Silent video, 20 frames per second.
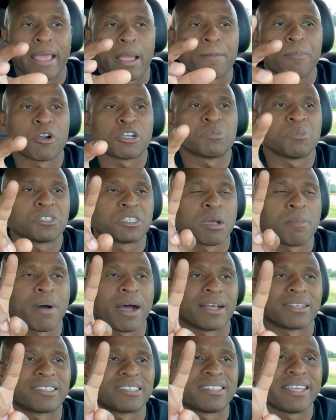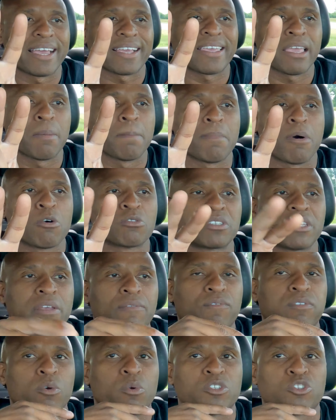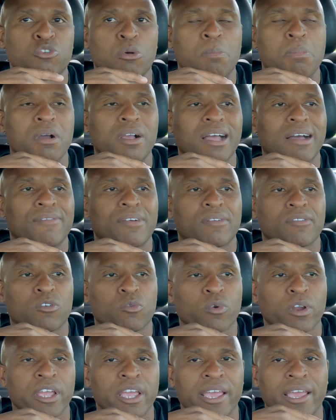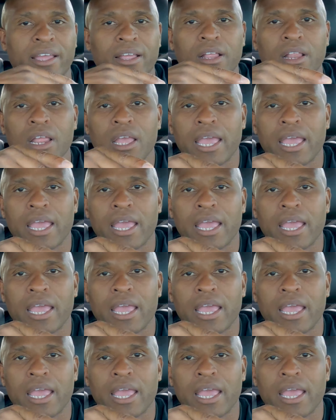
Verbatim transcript: that brings me to my second most influential book I've ever read,